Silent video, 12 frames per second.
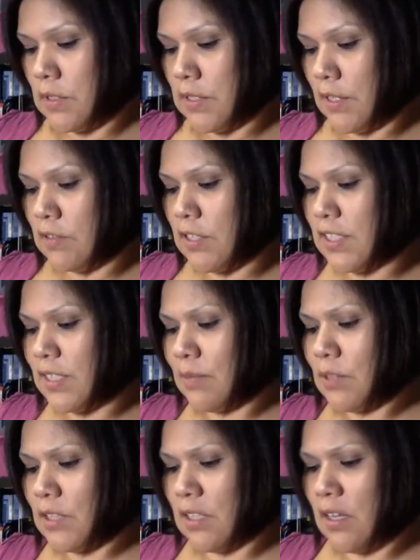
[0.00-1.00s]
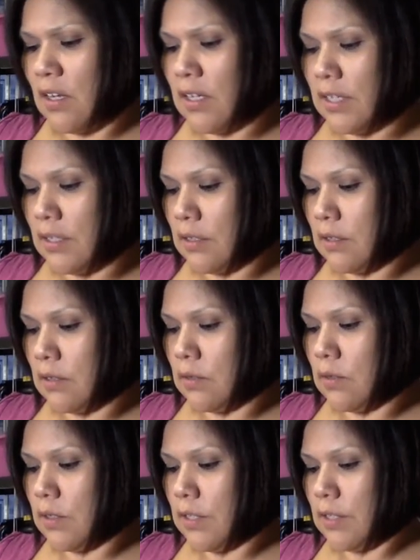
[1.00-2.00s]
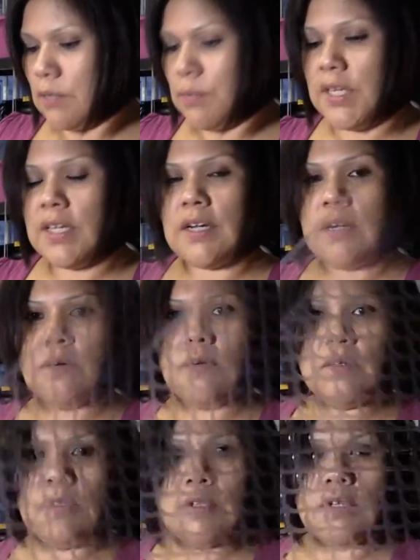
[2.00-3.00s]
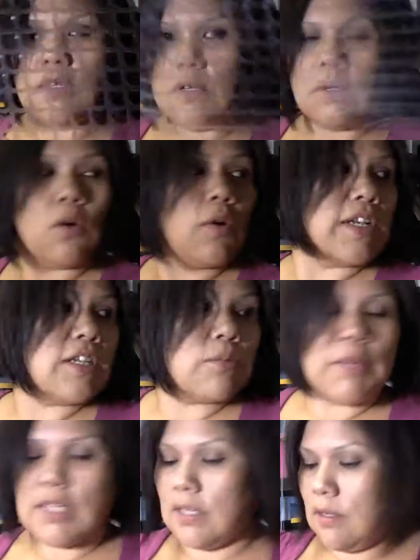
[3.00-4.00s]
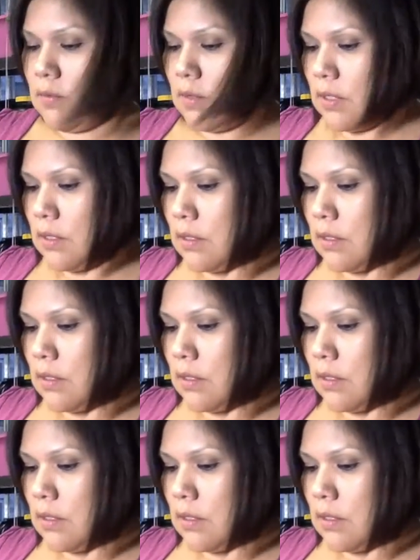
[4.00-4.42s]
Sounds like someone's knocking on our door. Are you gonna peek out? Oh, I didn't make that one.